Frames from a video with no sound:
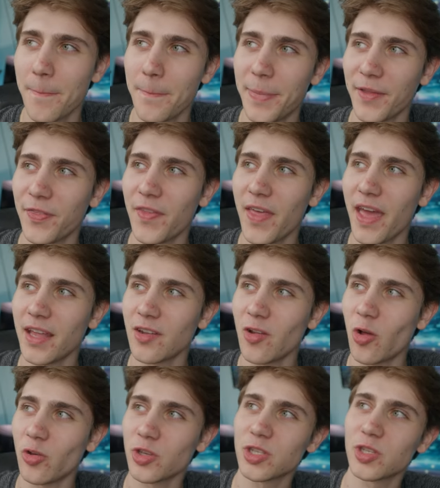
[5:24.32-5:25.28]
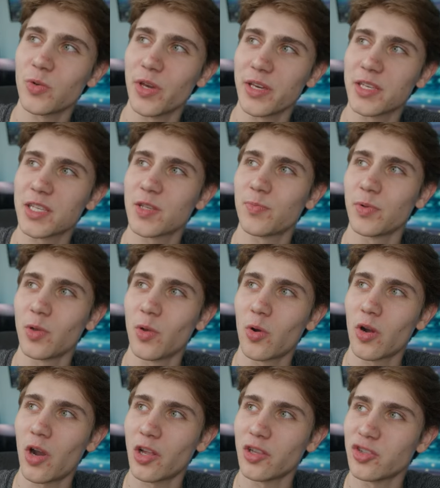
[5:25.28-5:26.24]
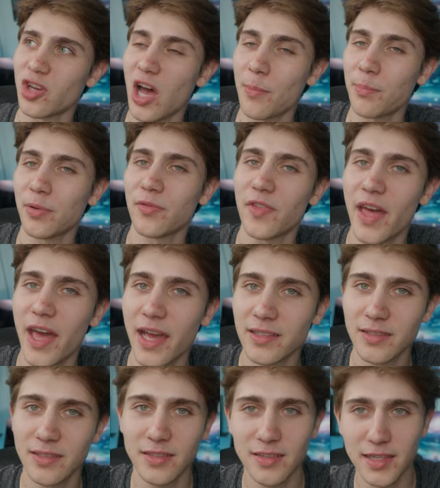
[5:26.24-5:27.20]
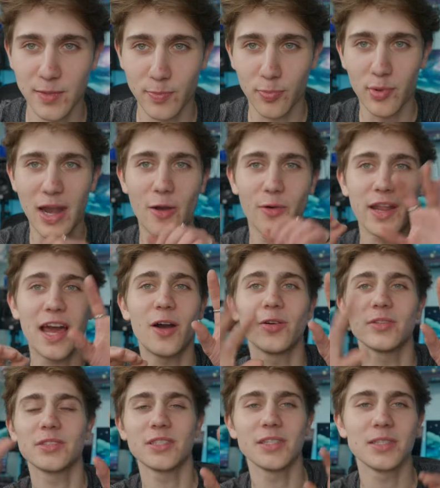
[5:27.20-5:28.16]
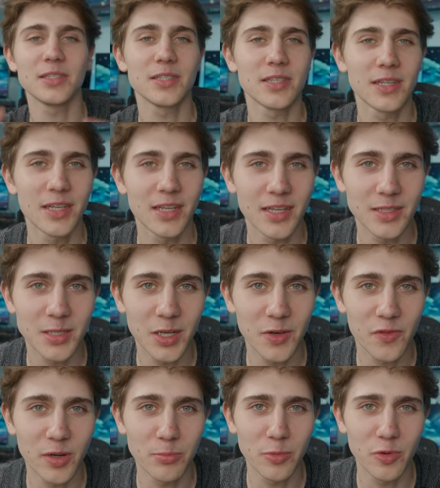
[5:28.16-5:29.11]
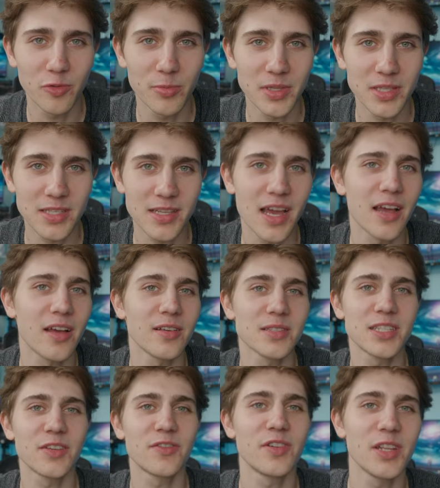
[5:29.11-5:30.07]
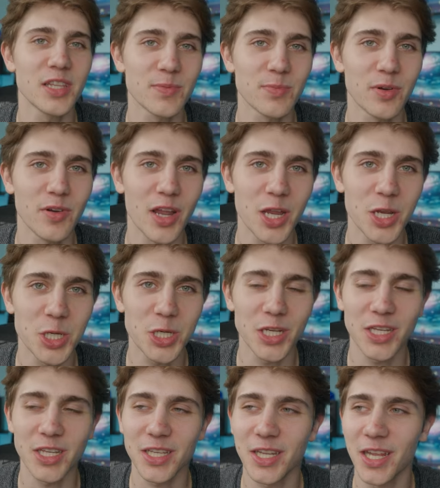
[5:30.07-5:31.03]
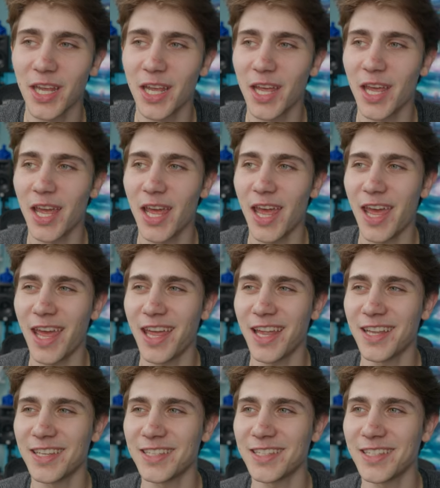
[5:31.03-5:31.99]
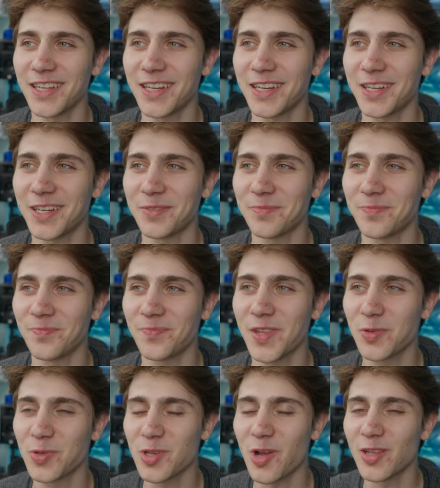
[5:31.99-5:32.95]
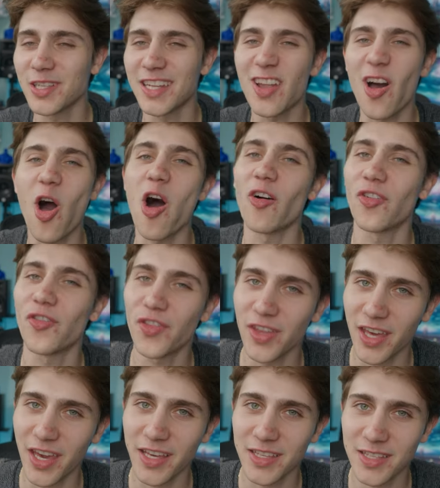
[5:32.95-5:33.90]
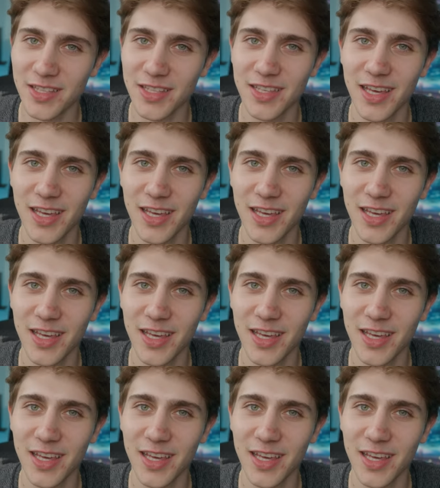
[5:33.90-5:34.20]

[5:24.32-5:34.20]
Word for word: but then also explore on top of that, sprout out into different movement styles, different inspiration. And um, this was all done off the ice.